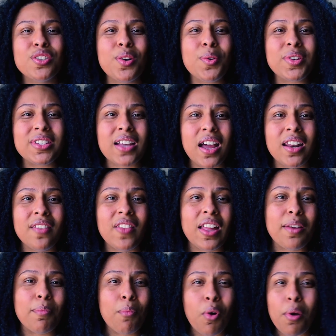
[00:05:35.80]
So it's kind of
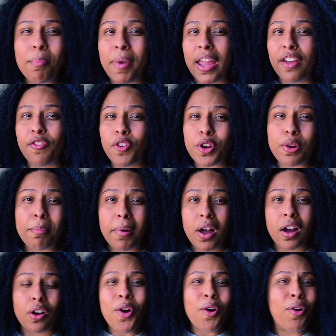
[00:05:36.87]
like more bang for your
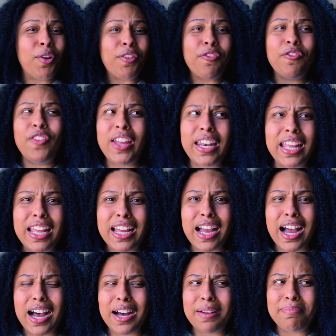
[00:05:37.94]
buck, or feeding
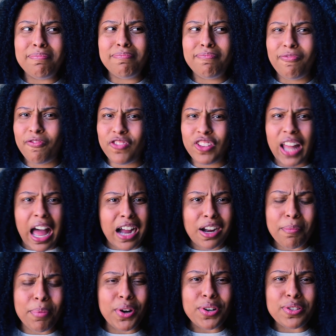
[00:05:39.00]
a flock
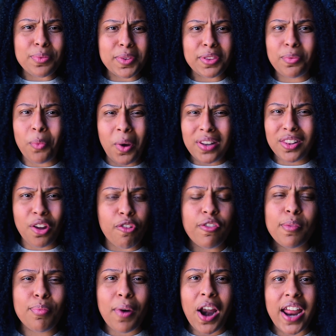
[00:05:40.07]
of birds with one loaf
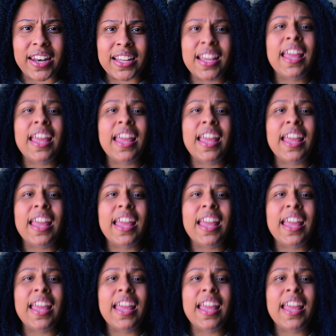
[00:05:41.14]
of bread.